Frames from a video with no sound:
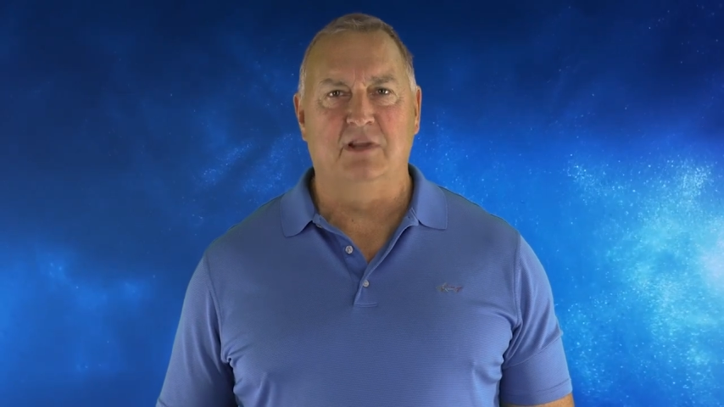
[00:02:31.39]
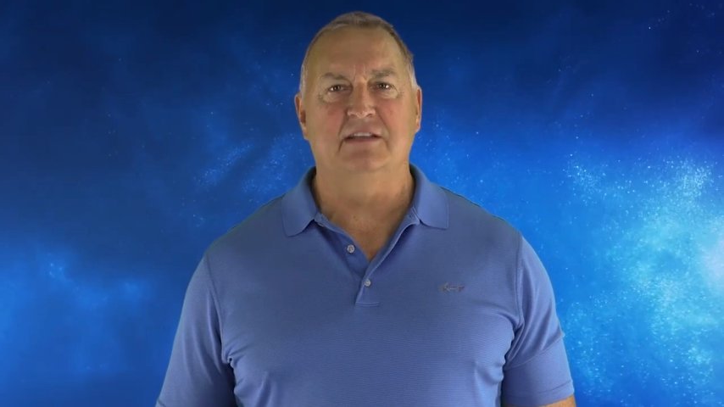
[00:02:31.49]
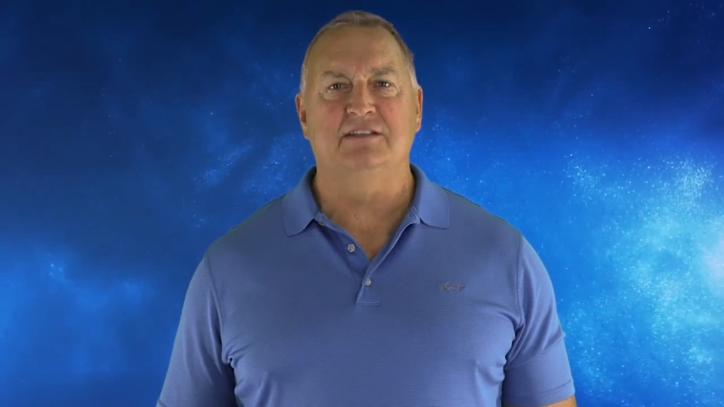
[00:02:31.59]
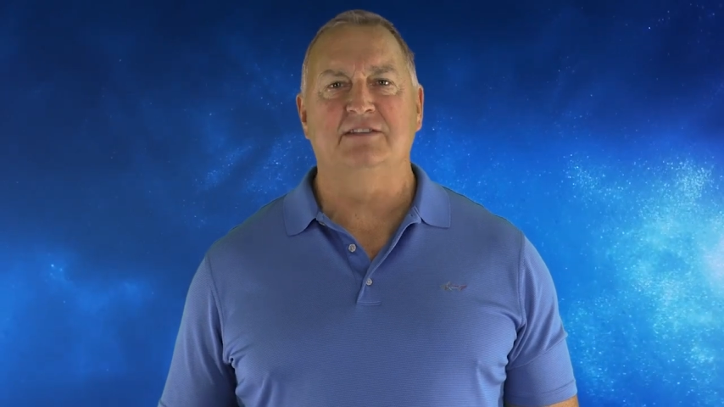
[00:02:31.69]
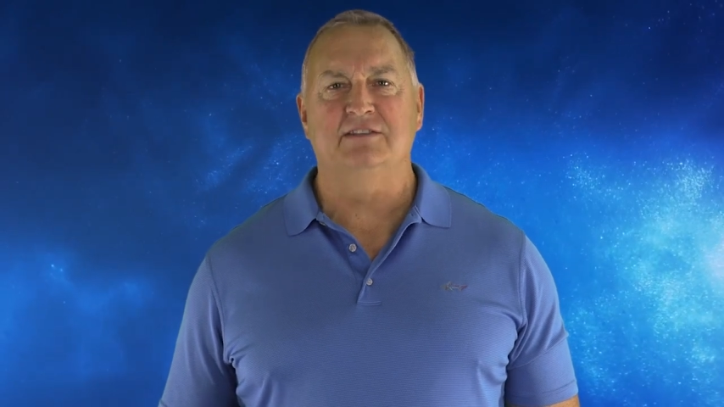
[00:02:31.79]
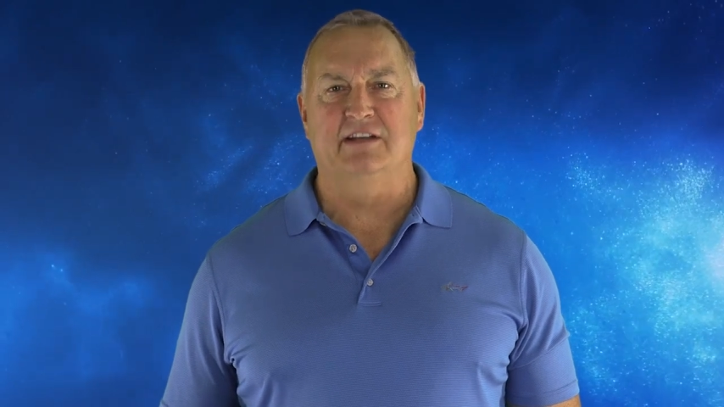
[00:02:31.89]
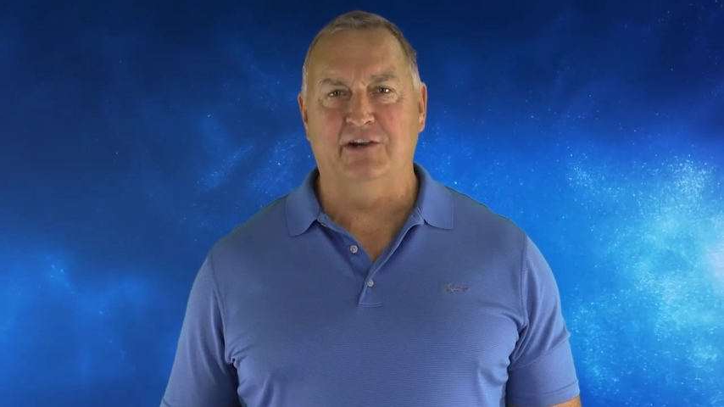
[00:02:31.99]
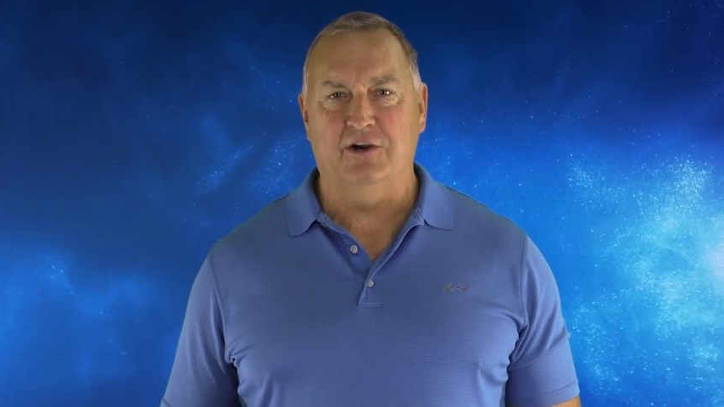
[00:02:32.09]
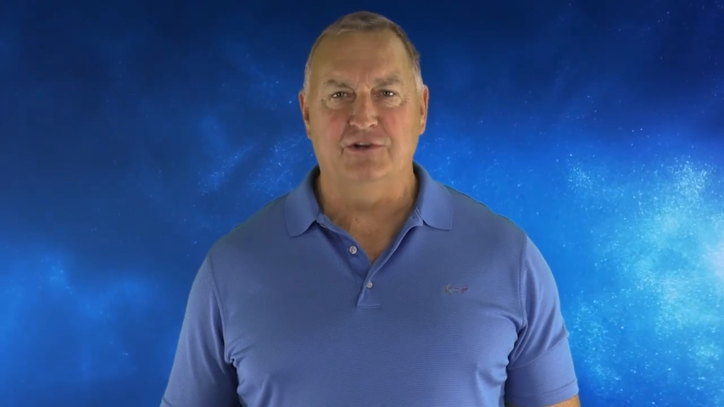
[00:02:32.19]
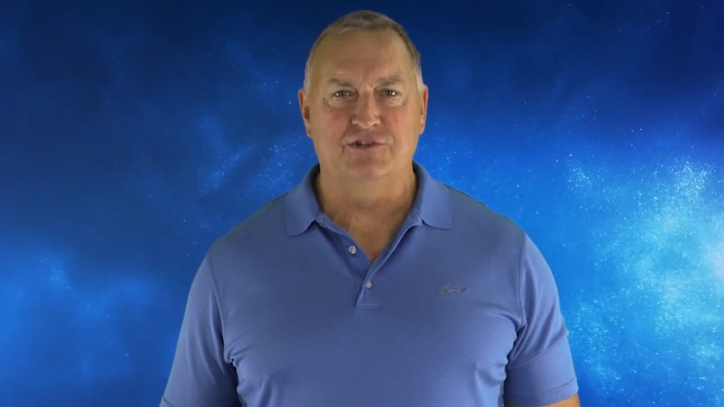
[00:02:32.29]
blesses and
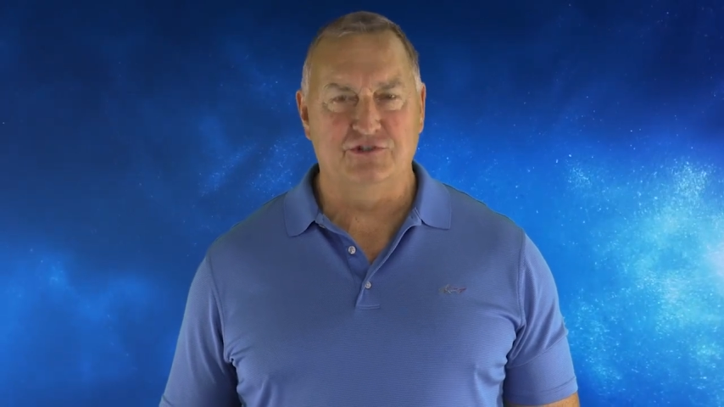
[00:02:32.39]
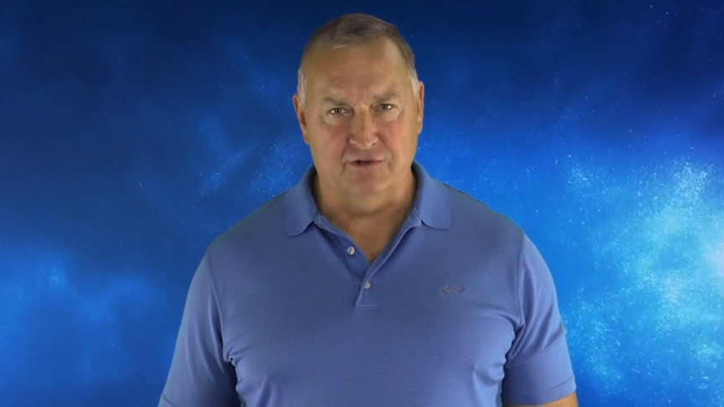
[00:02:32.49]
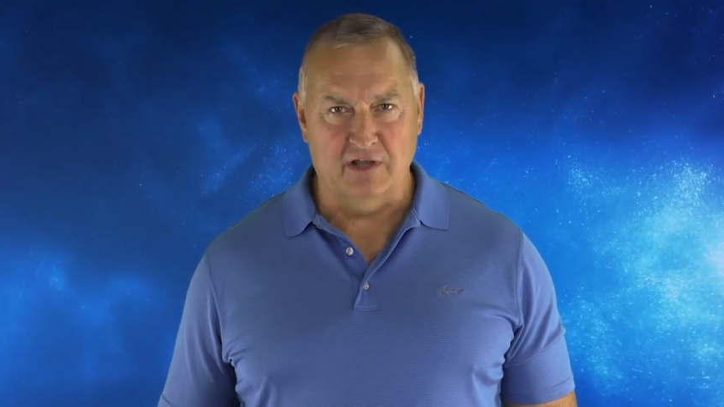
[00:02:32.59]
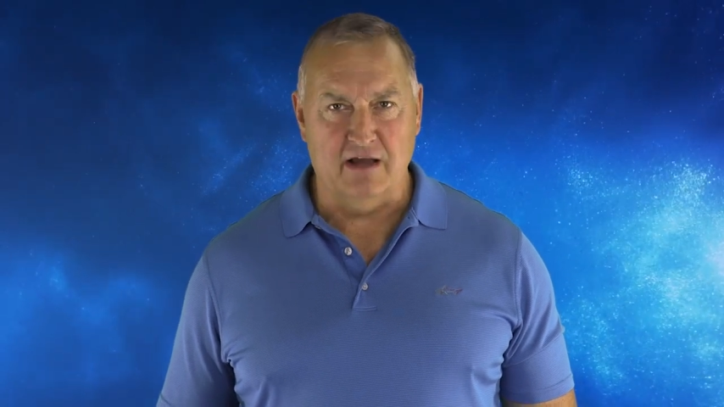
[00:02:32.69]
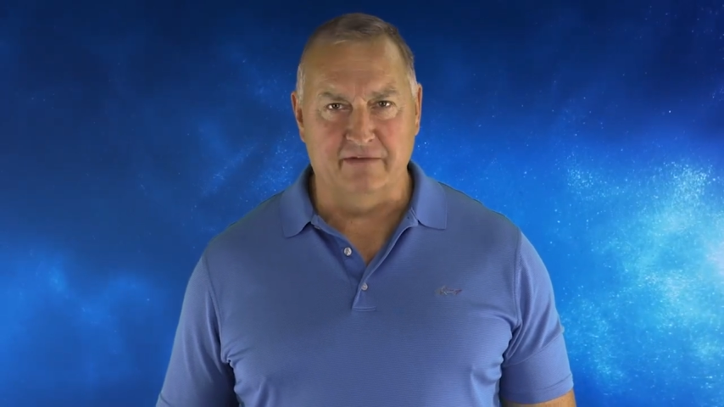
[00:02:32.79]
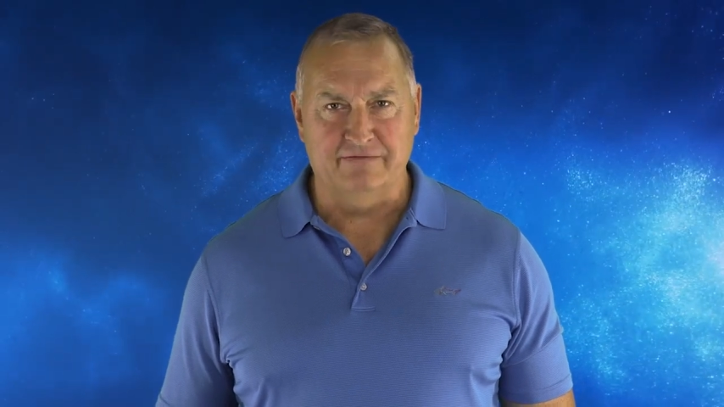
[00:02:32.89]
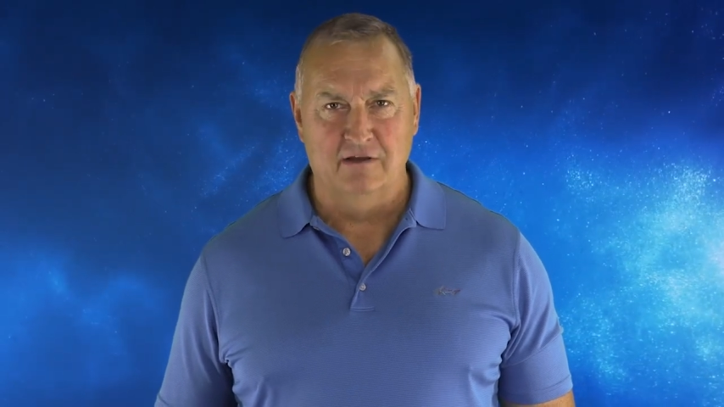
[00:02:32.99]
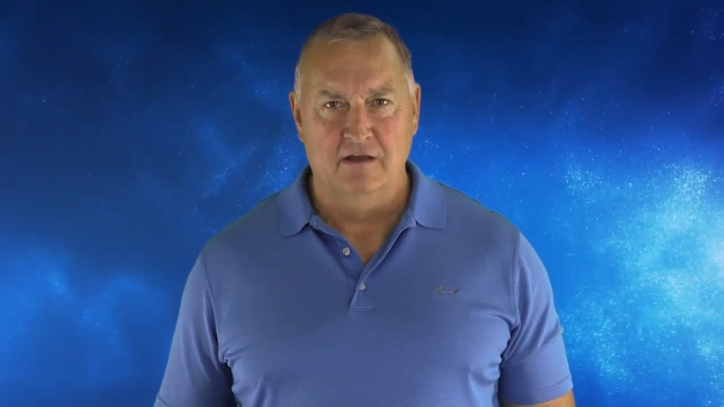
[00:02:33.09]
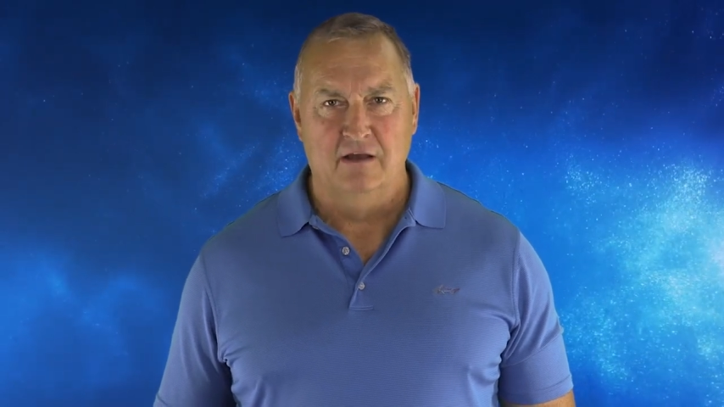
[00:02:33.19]
encourages your life.